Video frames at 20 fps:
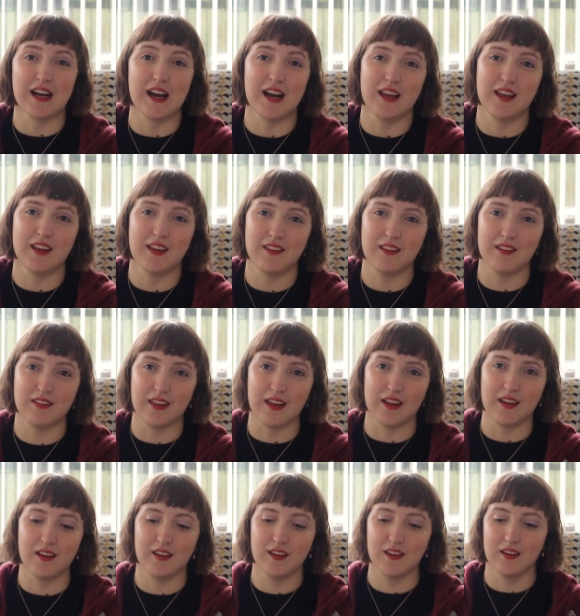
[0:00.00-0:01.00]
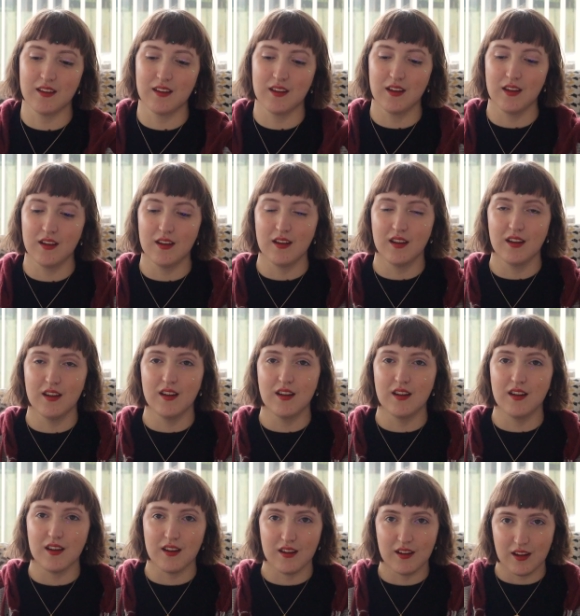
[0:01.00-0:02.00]
I think
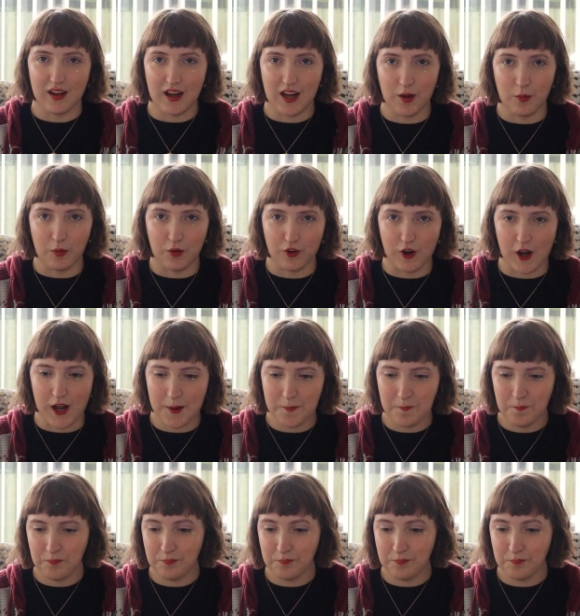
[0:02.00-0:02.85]
I will cry.